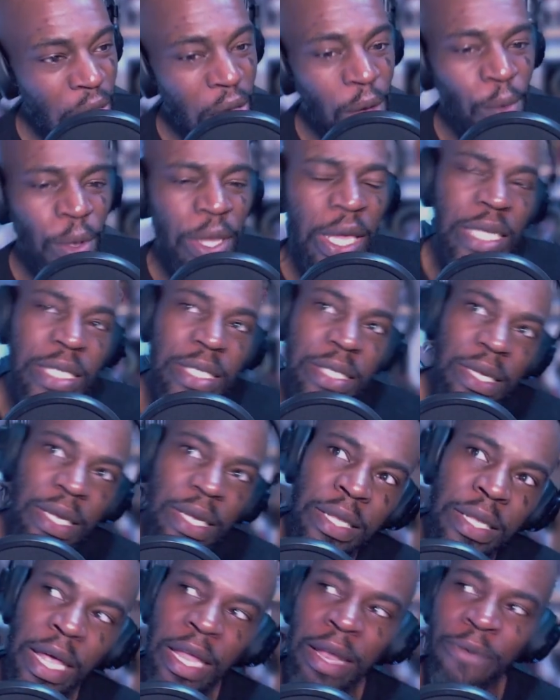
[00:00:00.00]
Well, I guess
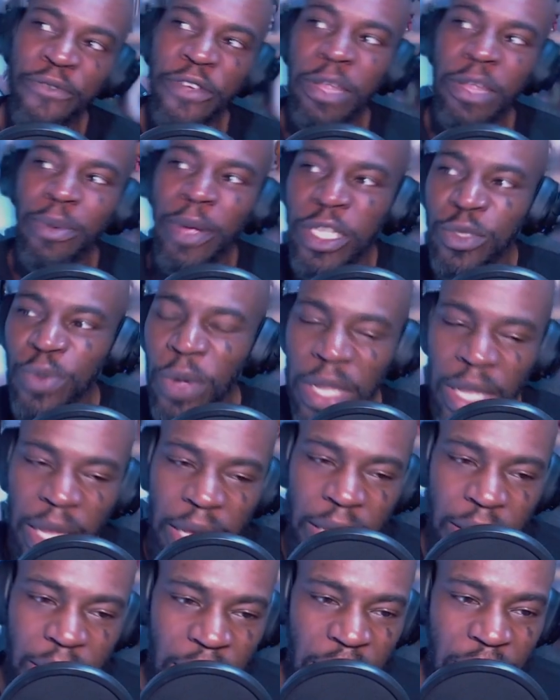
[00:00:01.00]
I think about it as well.
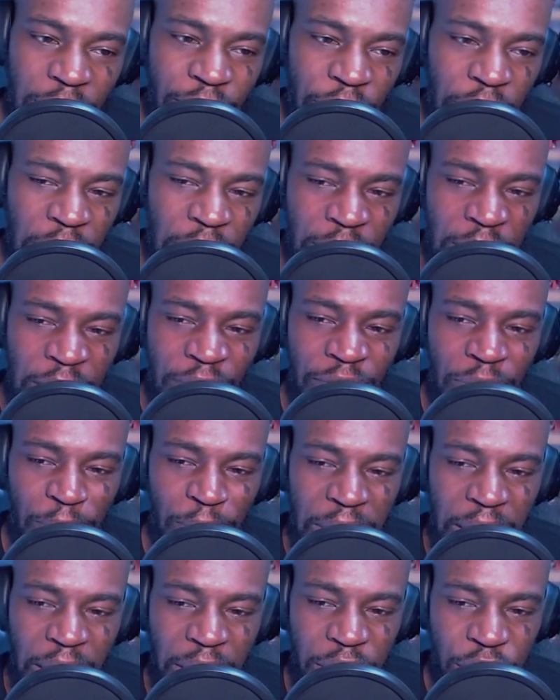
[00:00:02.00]
Like even
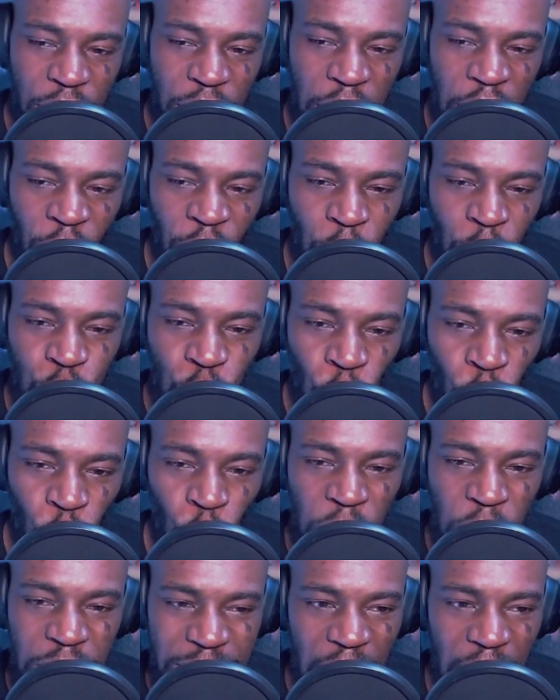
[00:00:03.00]
beginning, Chihiro's
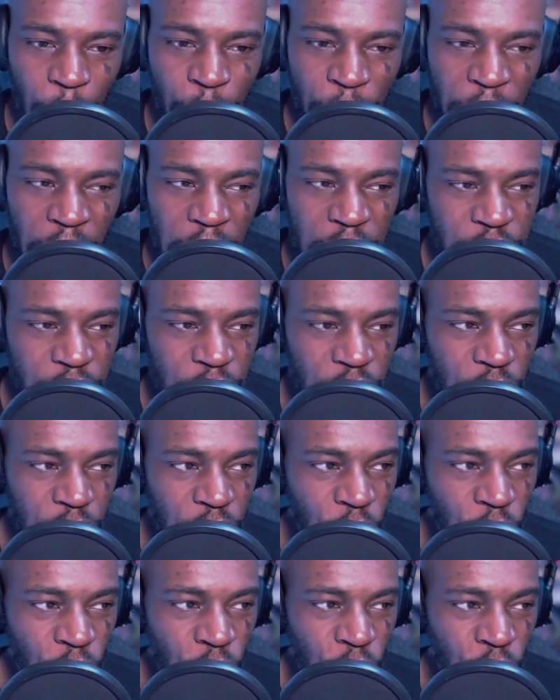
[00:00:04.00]
always that person
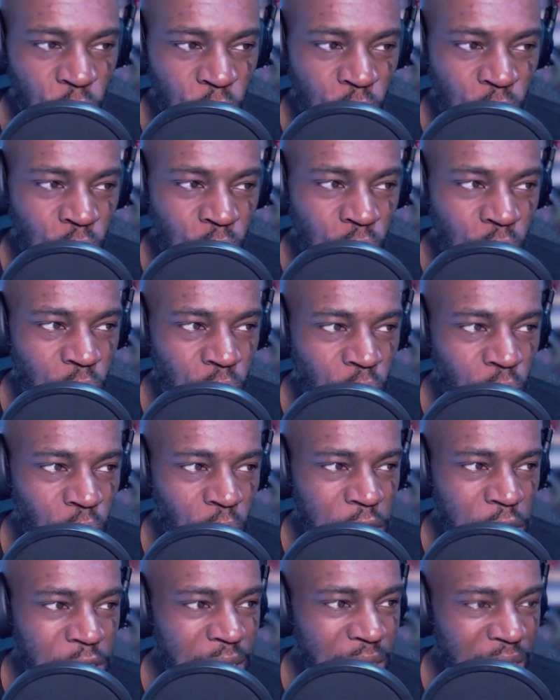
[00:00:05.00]
who
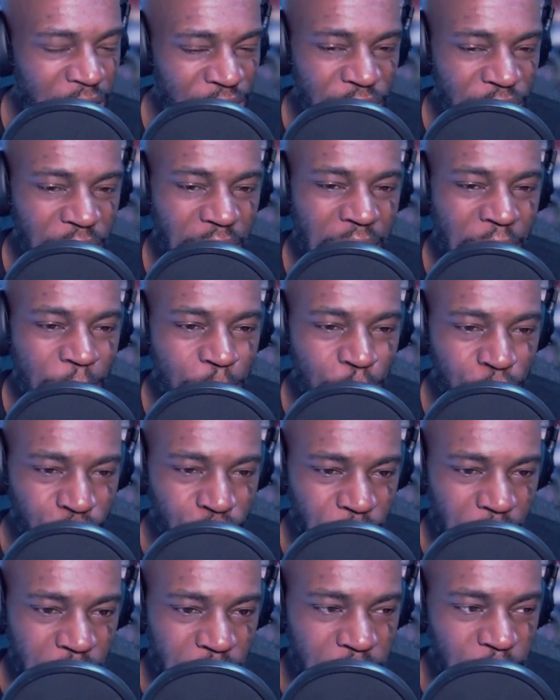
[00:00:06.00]
was never
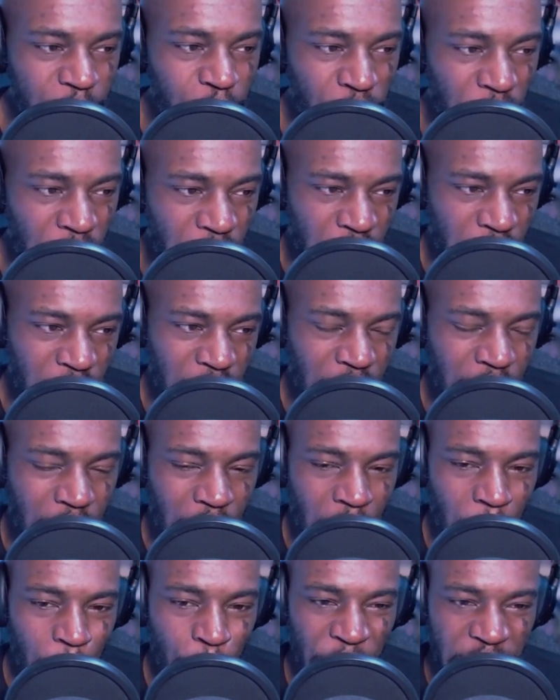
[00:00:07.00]
impressed by
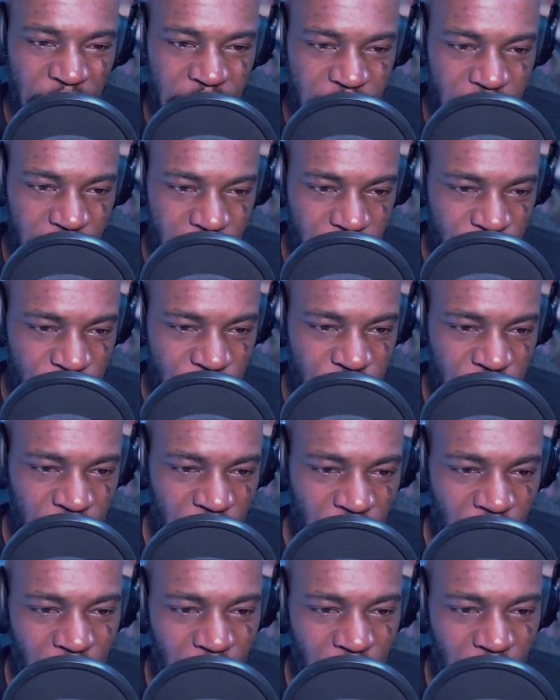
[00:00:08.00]
abundance.